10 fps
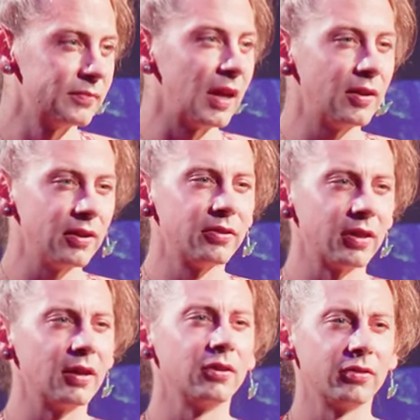Thank you,
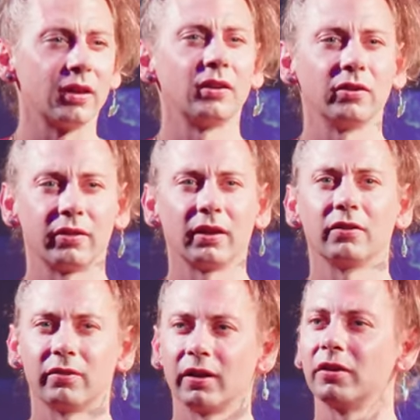thank you, thank you, thank
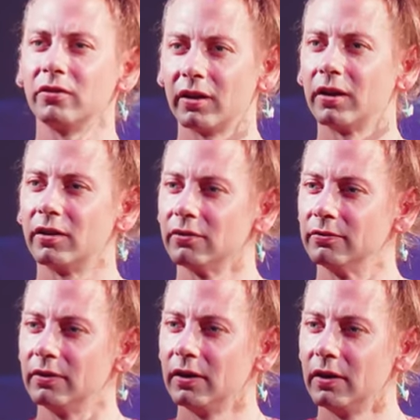you, thank you, thank you.
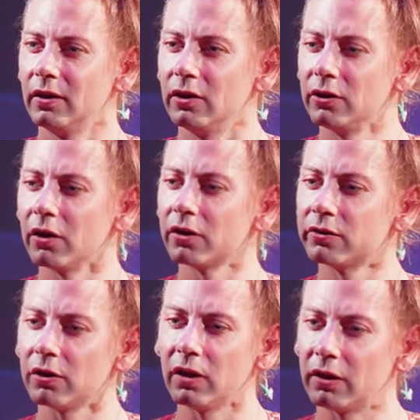Y'all are
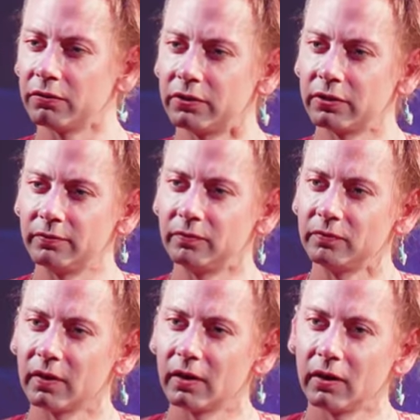so loved
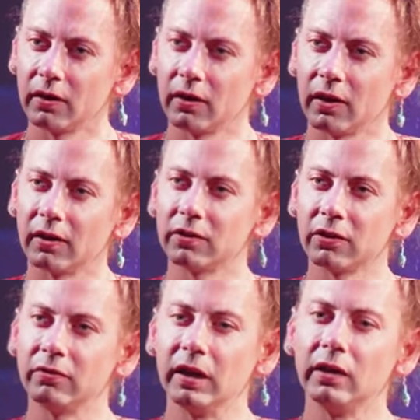and
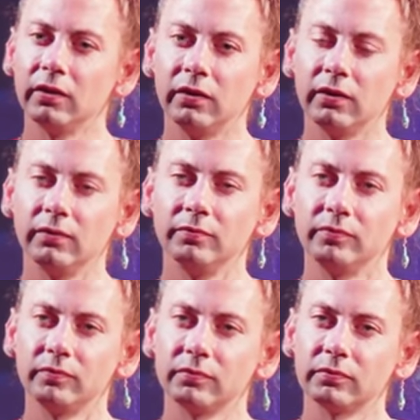so needed.
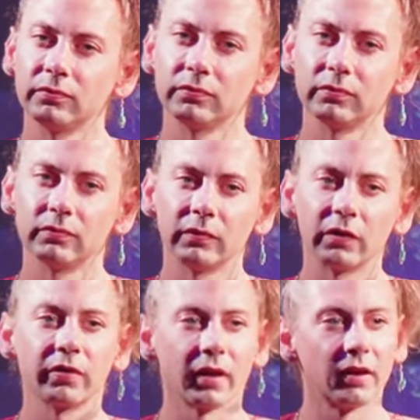
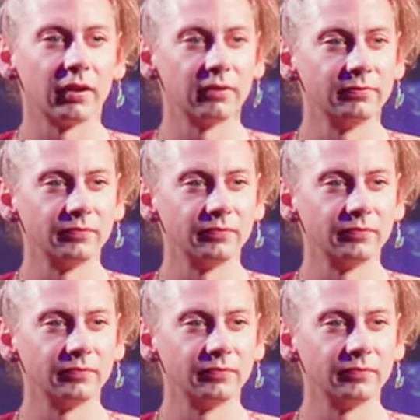So thank you.